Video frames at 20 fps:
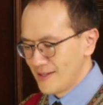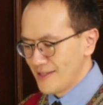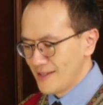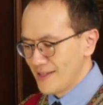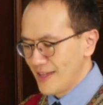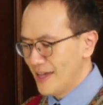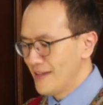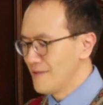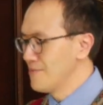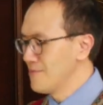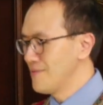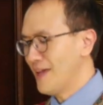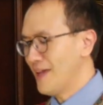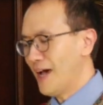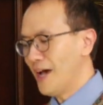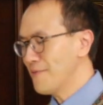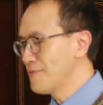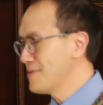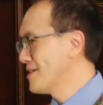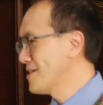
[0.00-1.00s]
And
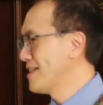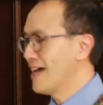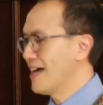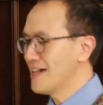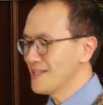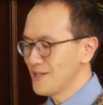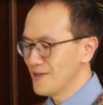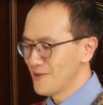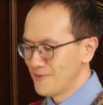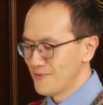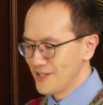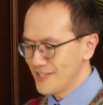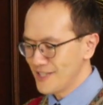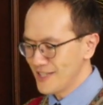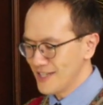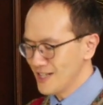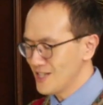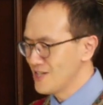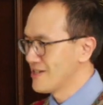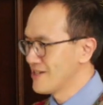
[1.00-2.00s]
after lots of
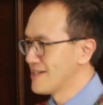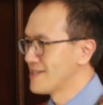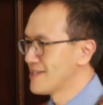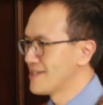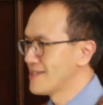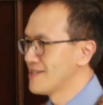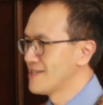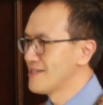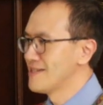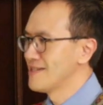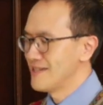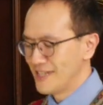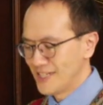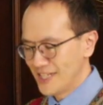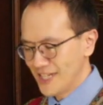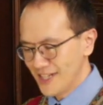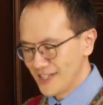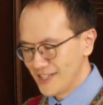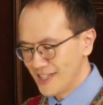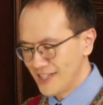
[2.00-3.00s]
researches, it
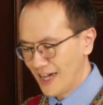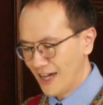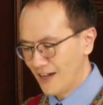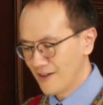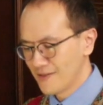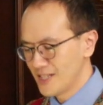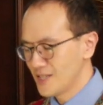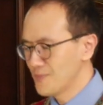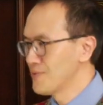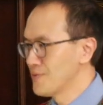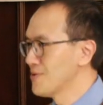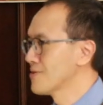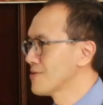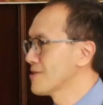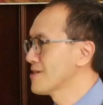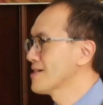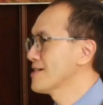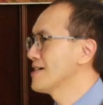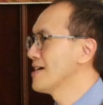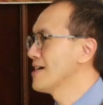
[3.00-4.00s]
turned out this
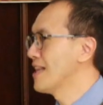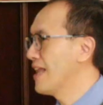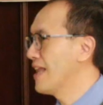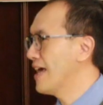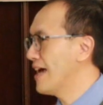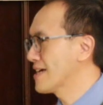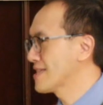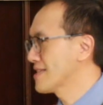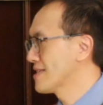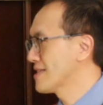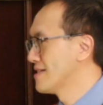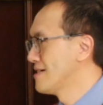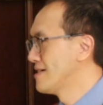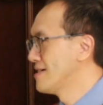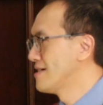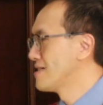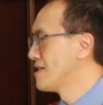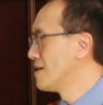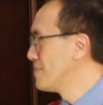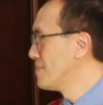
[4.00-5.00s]
book collects
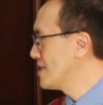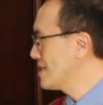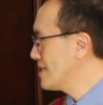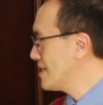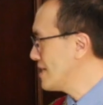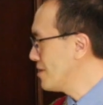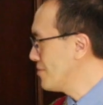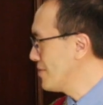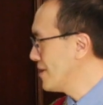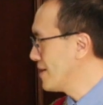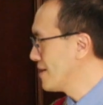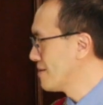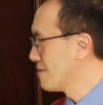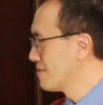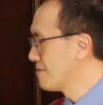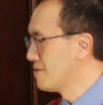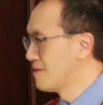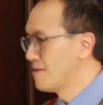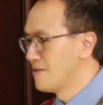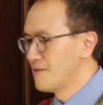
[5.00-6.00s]
the material
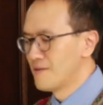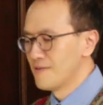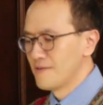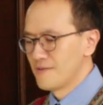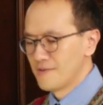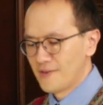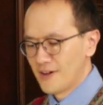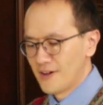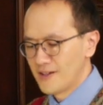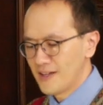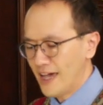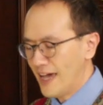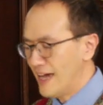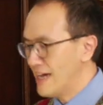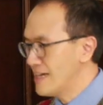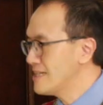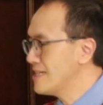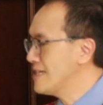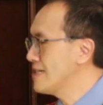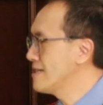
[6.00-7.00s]
from the
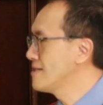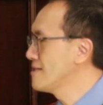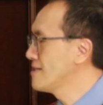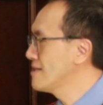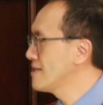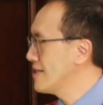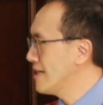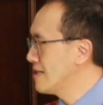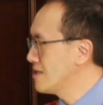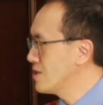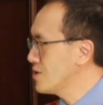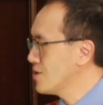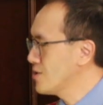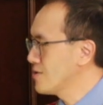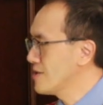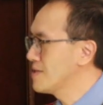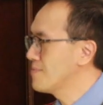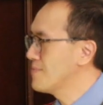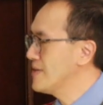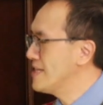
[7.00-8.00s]
18th century
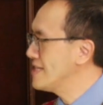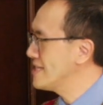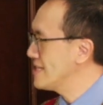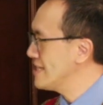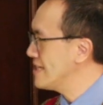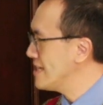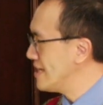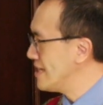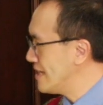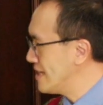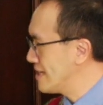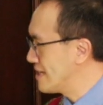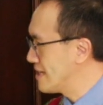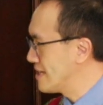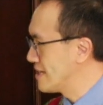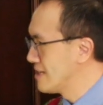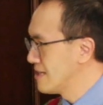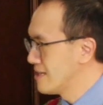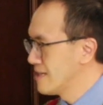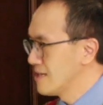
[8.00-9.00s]
BCE
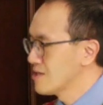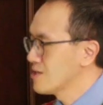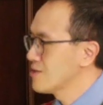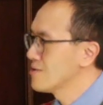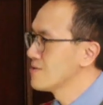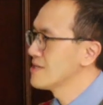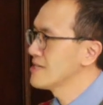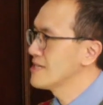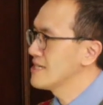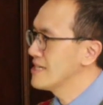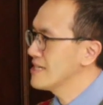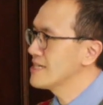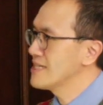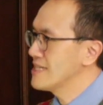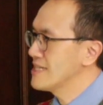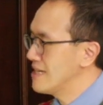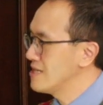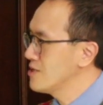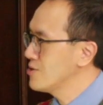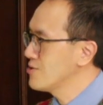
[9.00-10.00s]
to the 6th
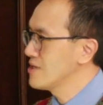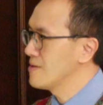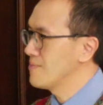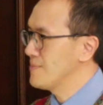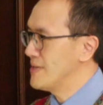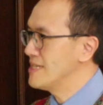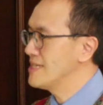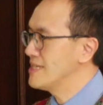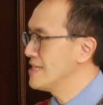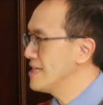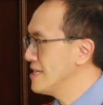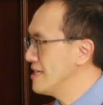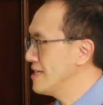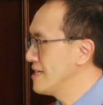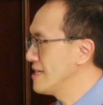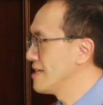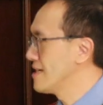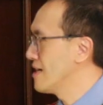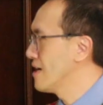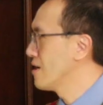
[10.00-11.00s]
century
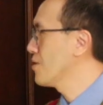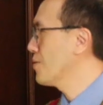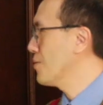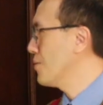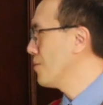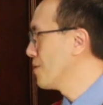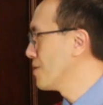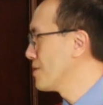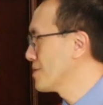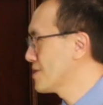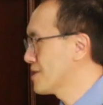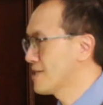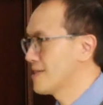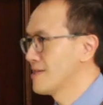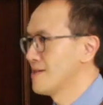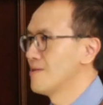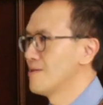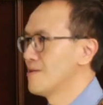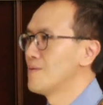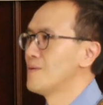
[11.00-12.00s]
BCE across
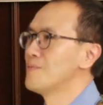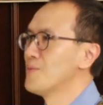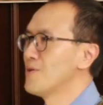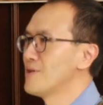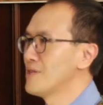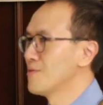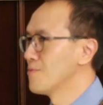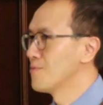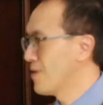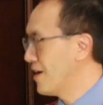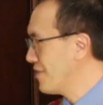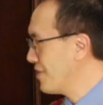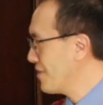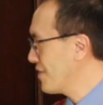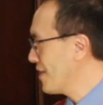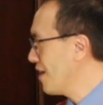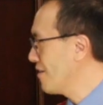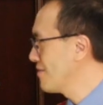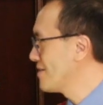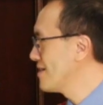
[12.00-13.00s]
more than
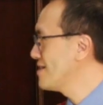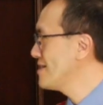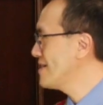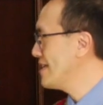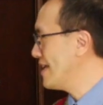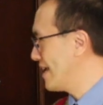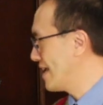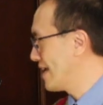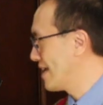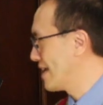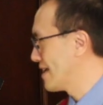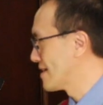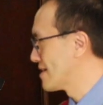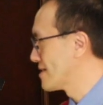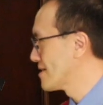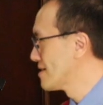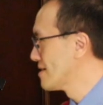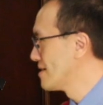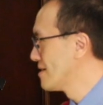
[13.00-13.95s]
1,000 years.